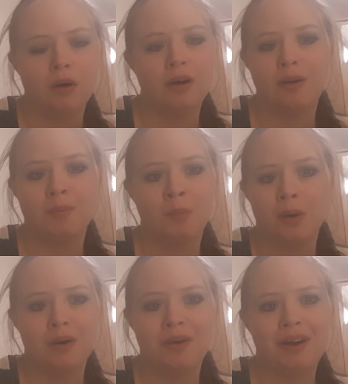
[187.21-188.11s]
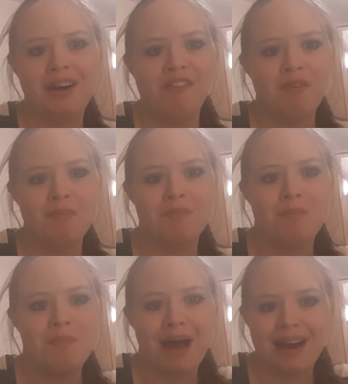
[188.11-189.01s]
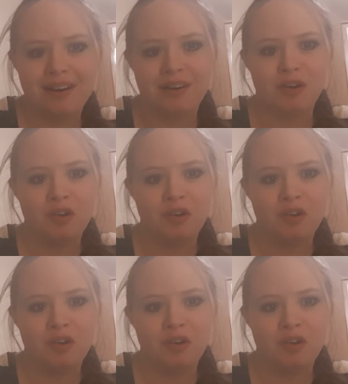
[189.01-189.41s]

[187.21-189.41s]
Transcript: But, it, but I never meant